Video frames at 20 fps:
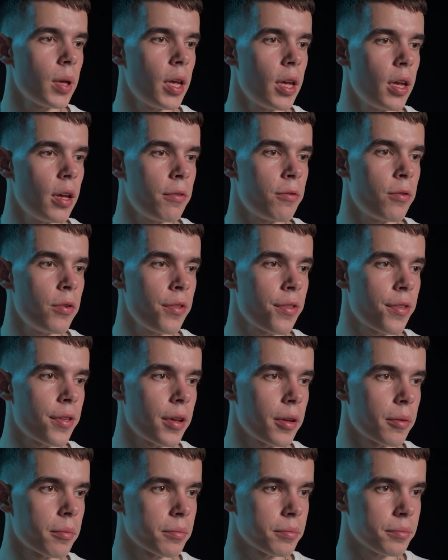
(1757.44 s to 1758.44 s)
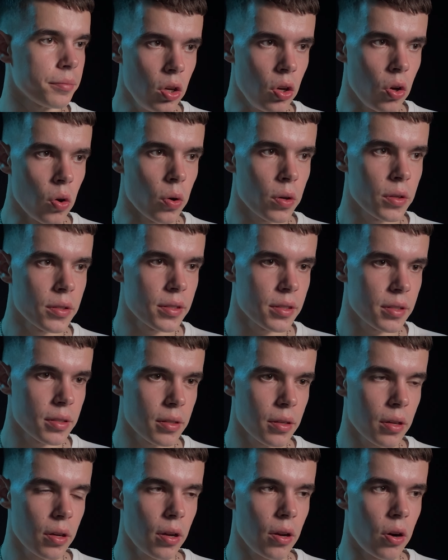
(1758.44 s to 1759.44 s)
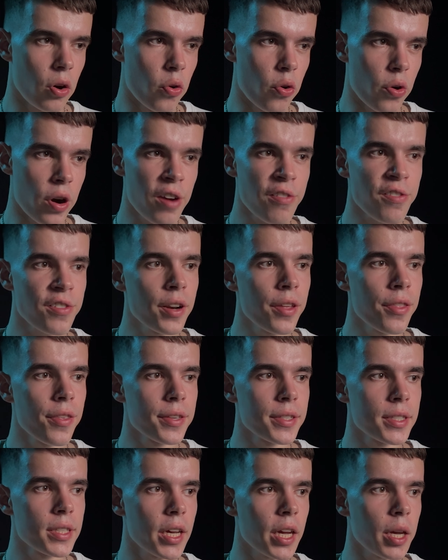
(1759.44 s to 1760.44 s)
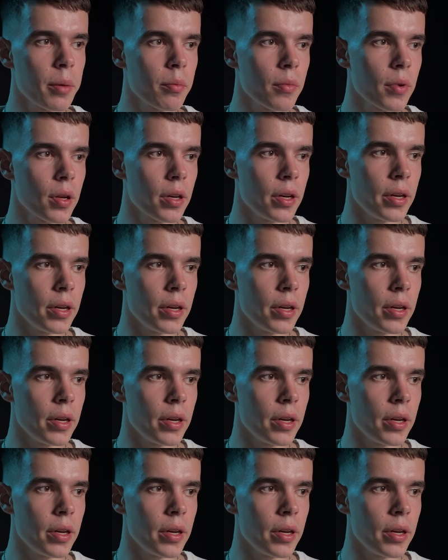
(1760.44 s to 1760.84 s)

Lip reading: everything looks roughly the same.